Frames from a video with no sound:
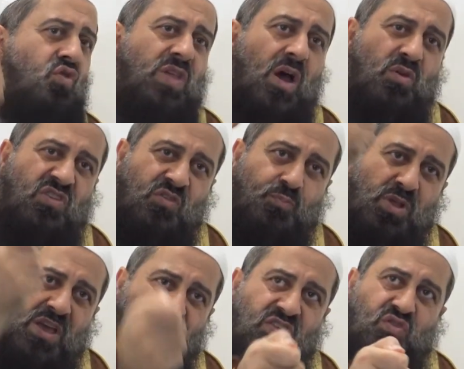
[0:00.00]
You need to do
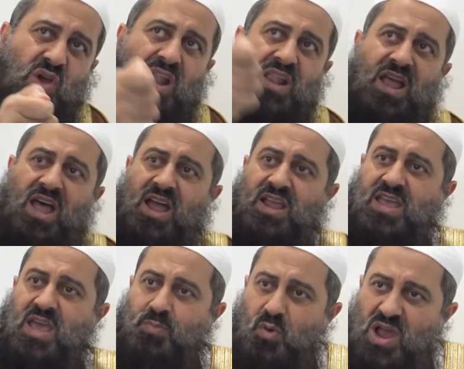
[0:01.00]
that which is pleasing to
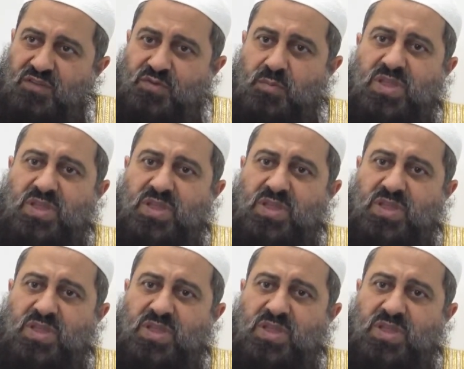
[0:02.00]
Allah and